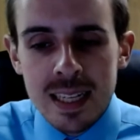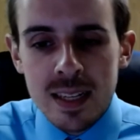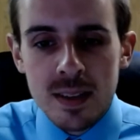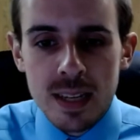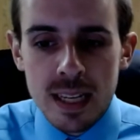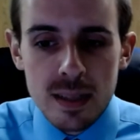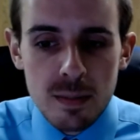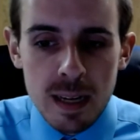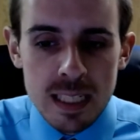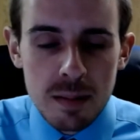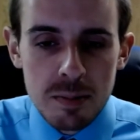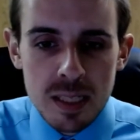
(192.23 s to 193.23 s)
Okay.
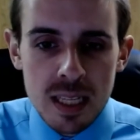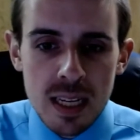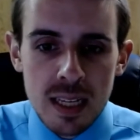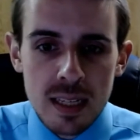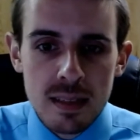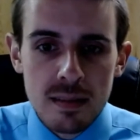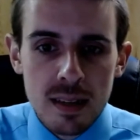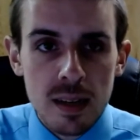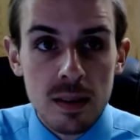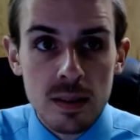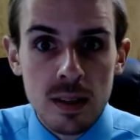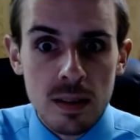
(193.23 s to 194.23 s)
Otherwise, I will see you.
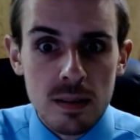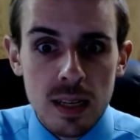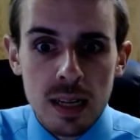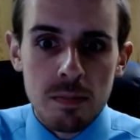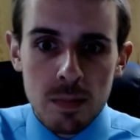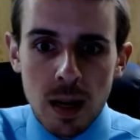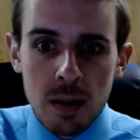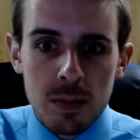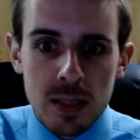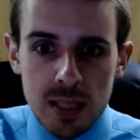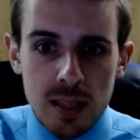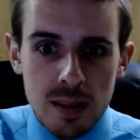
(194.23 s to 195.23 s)
Or no, I, I will
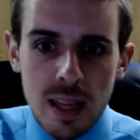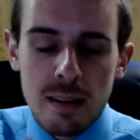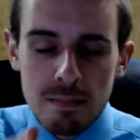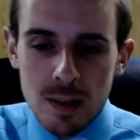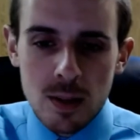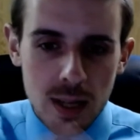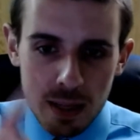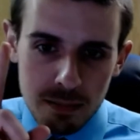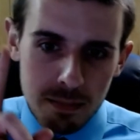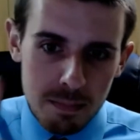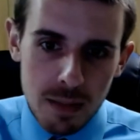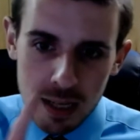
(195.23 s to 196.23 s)
see you then. Okay.
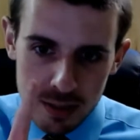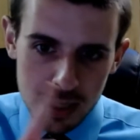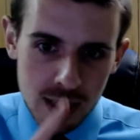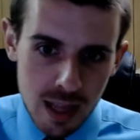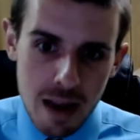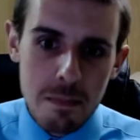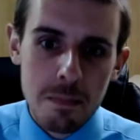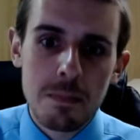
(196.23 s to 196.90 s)
I'll see you then.